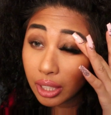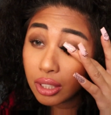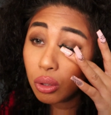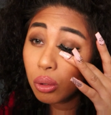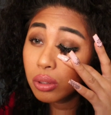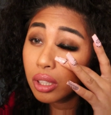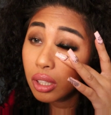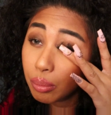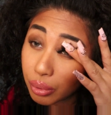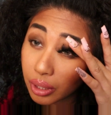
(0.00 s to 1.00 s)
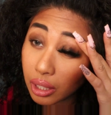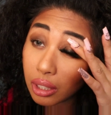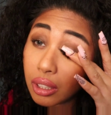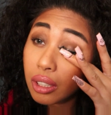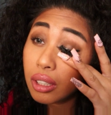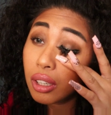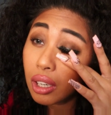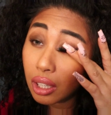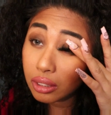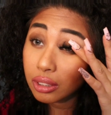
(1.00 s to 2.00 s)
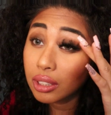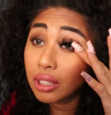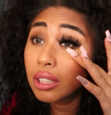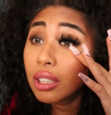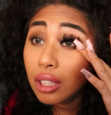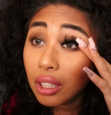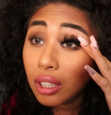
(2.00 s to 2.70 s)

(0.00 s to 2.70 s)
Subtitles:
It's holding up pretty good, honestly.